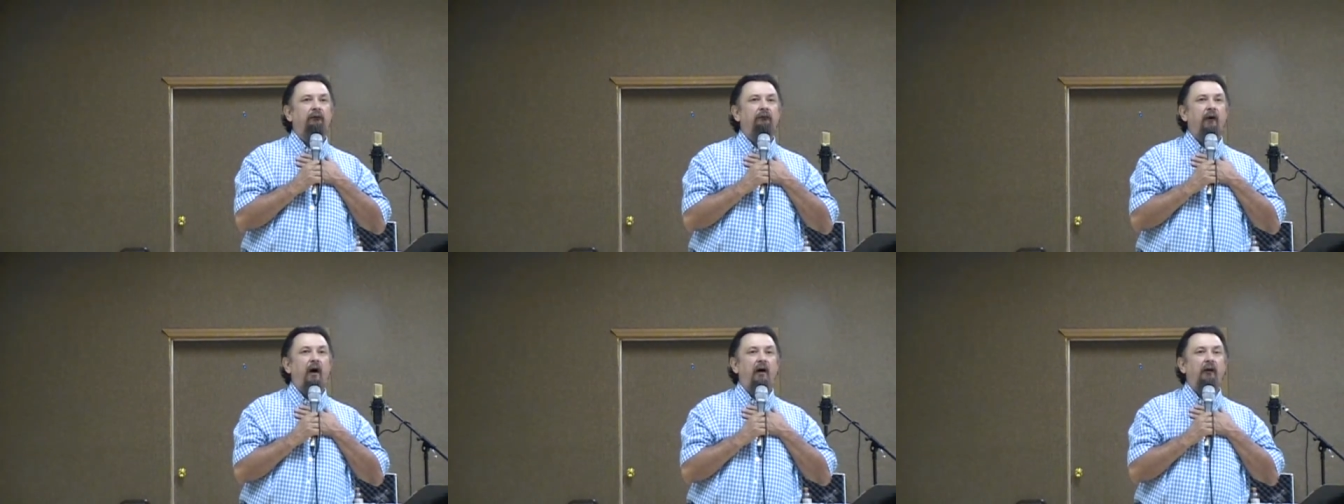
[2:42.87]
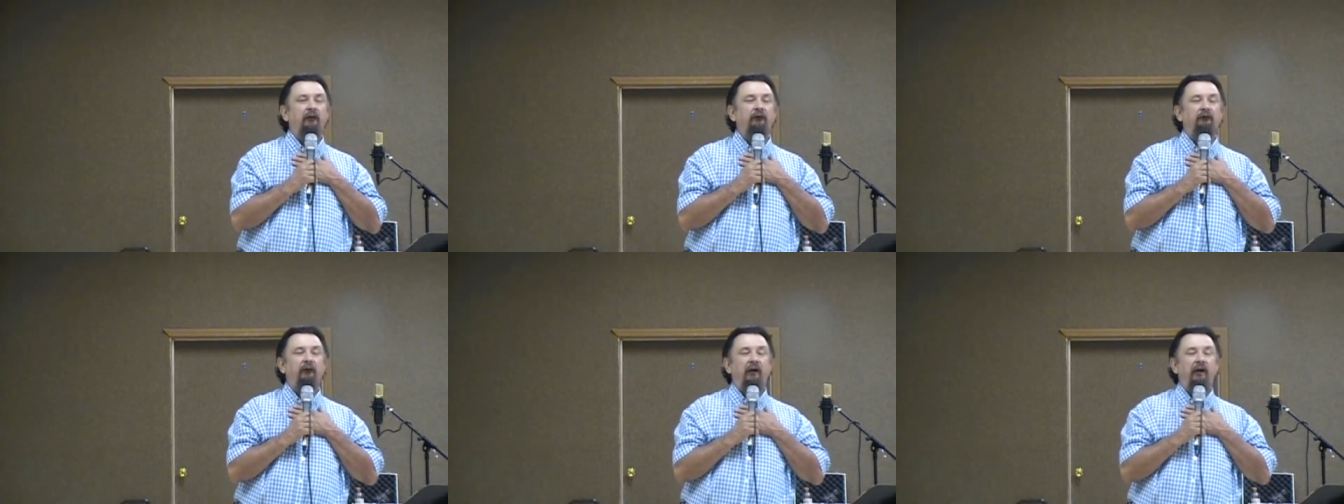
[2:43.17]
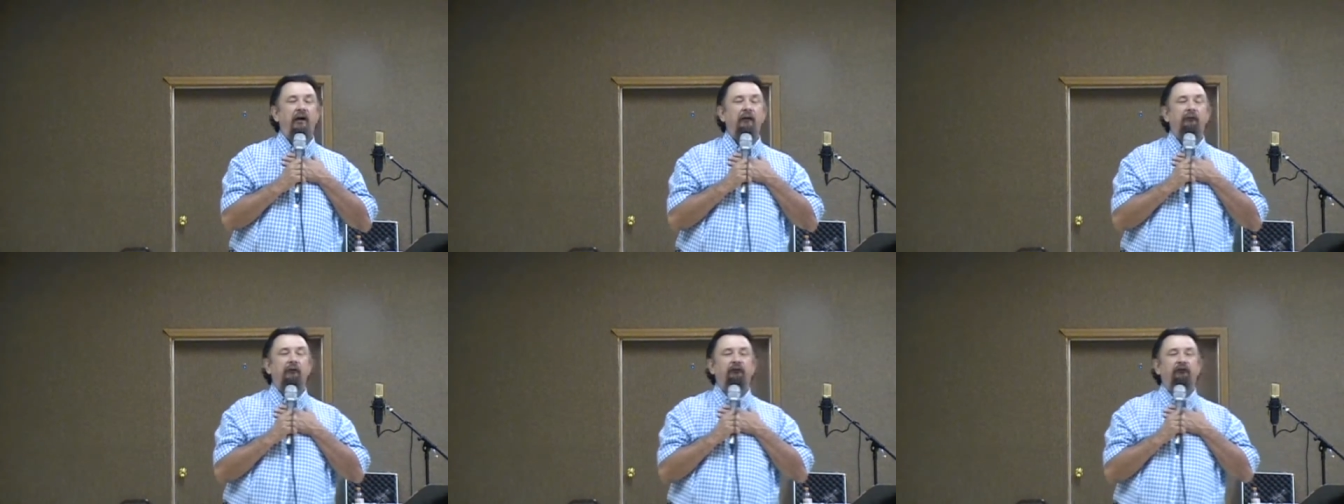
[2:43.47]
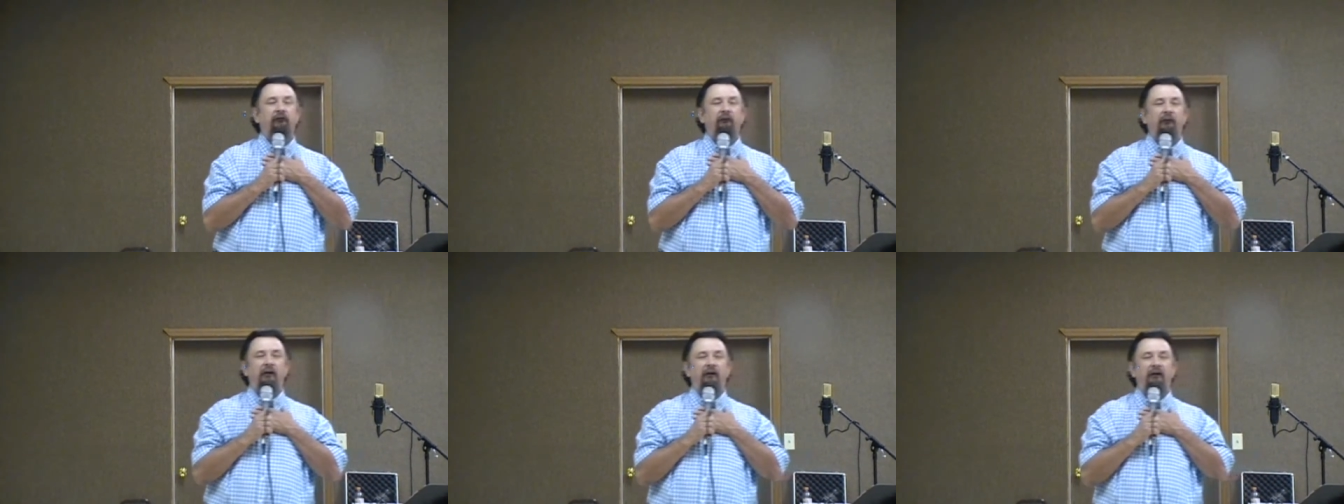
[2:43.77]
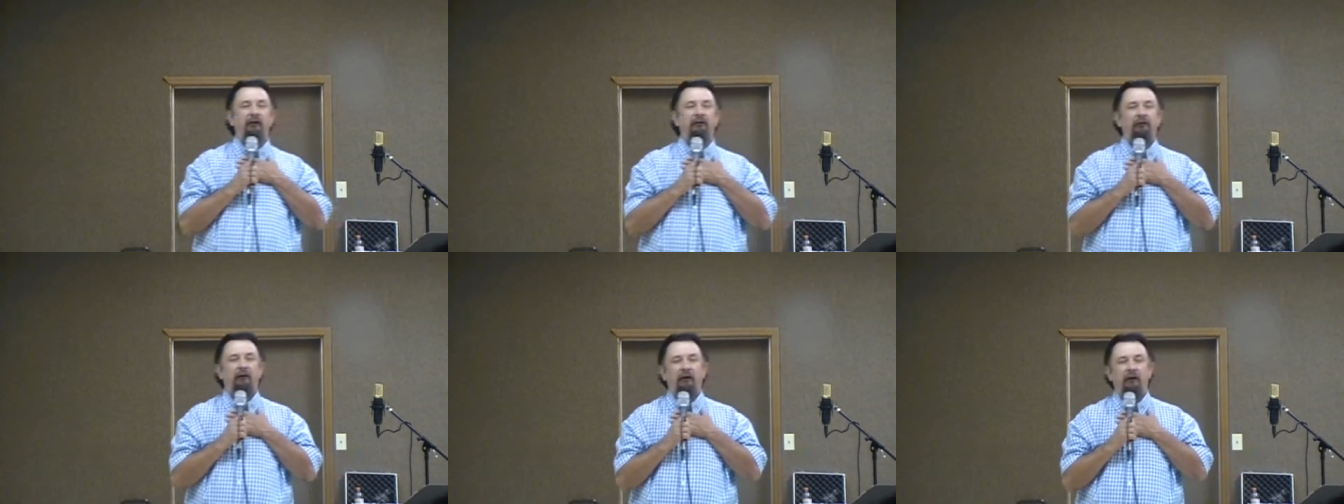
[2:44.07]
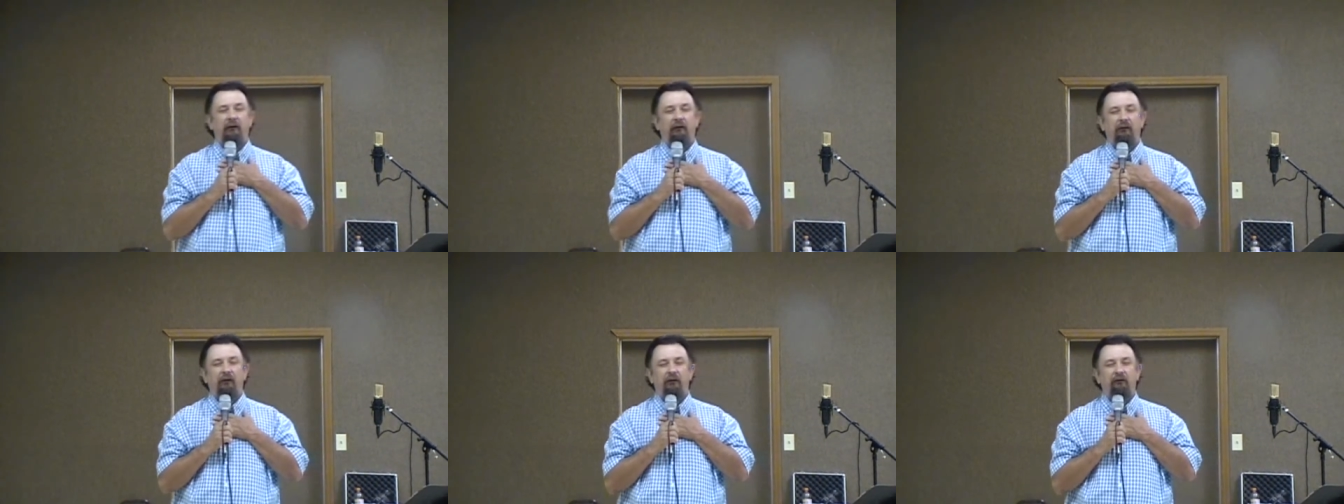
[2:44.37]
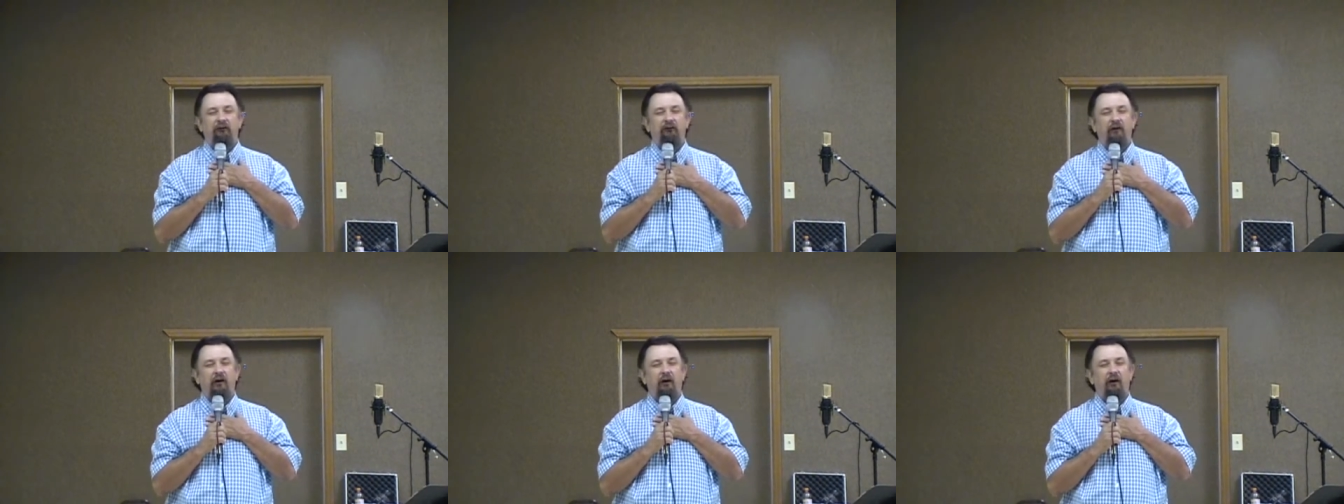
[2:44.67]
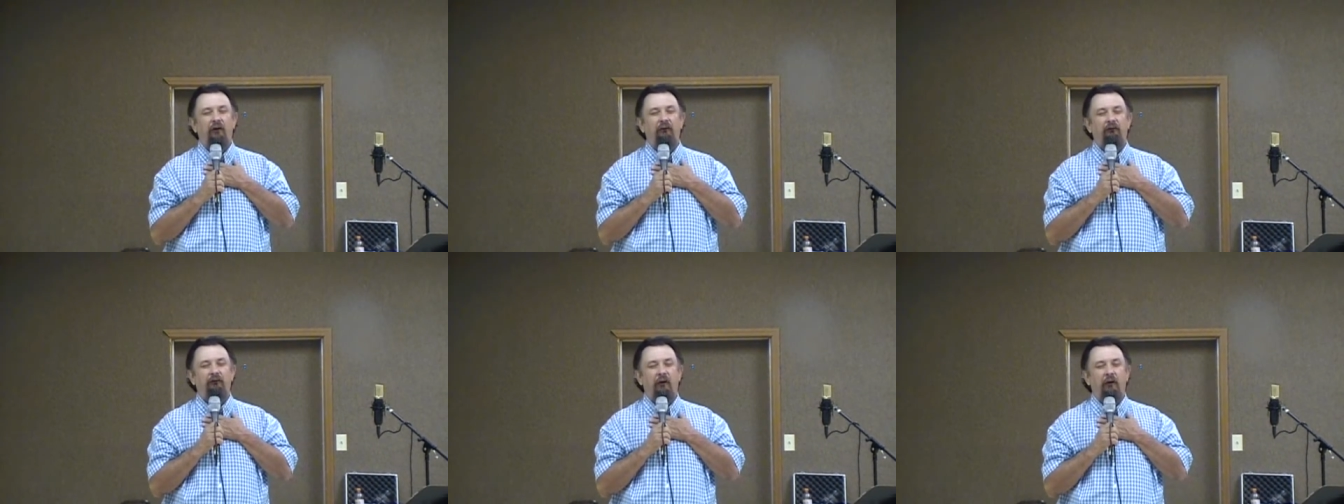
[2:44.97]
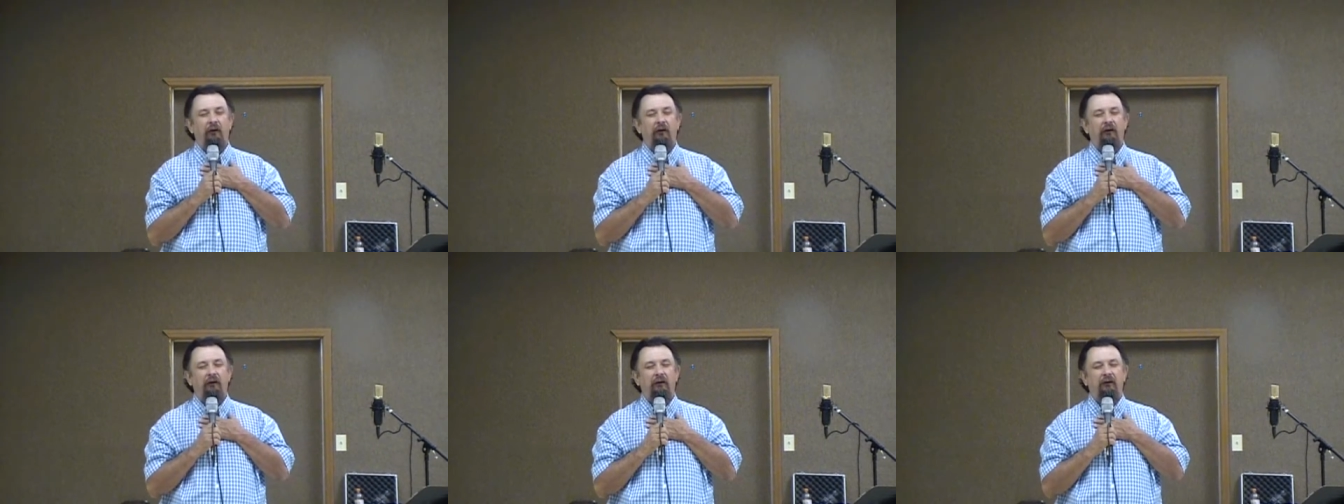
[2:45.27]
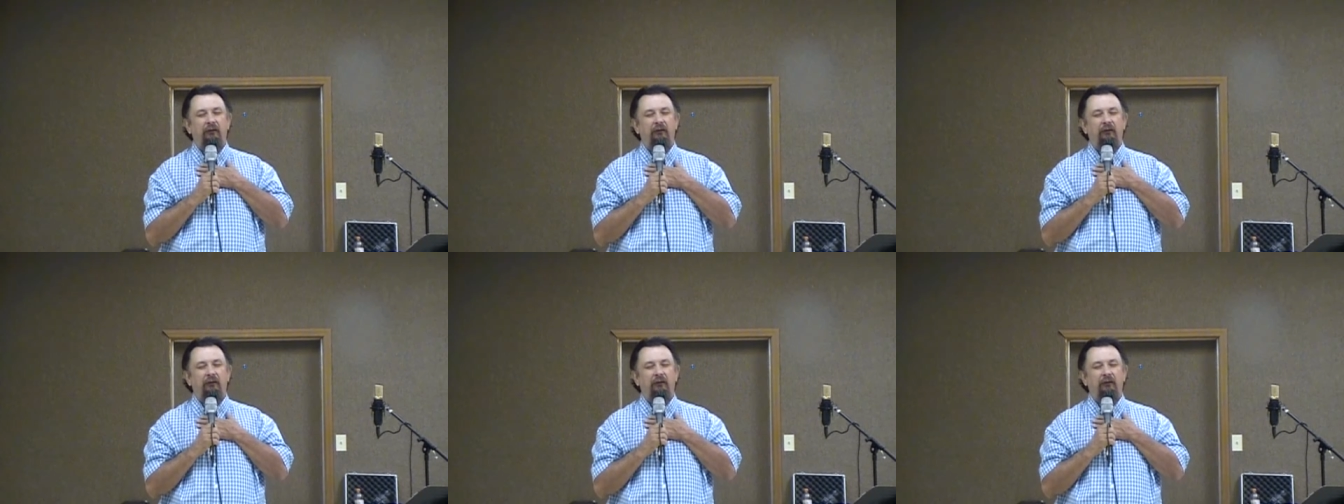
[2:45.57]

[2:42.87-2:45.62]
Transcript: Father, forgive us of anything that is contrary,